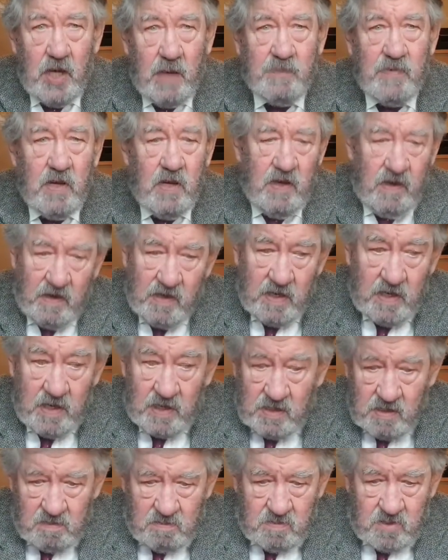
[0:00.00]

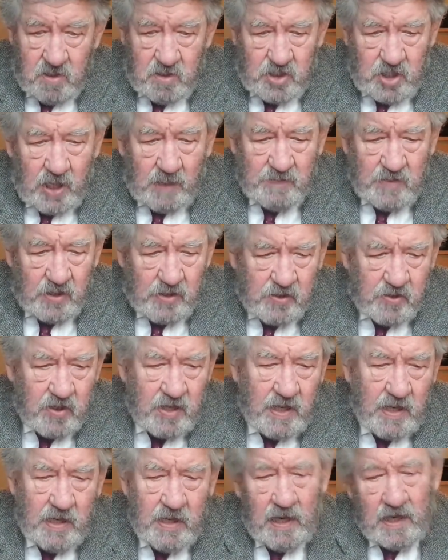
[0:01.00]
chapter
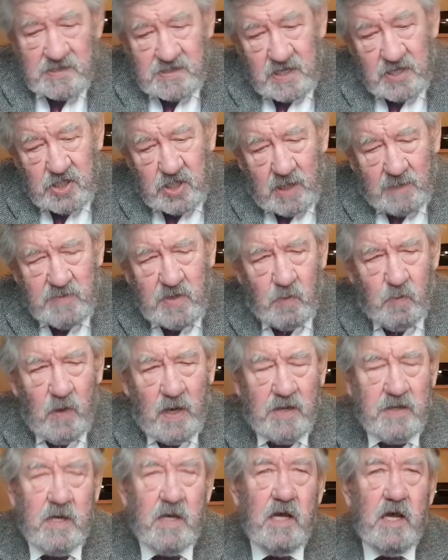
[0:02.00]
3, as in chapter
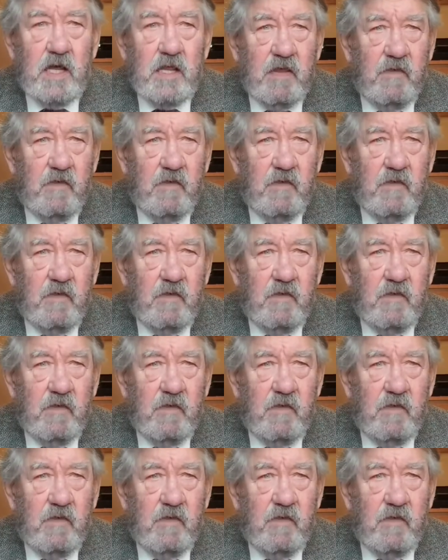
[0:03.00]
1,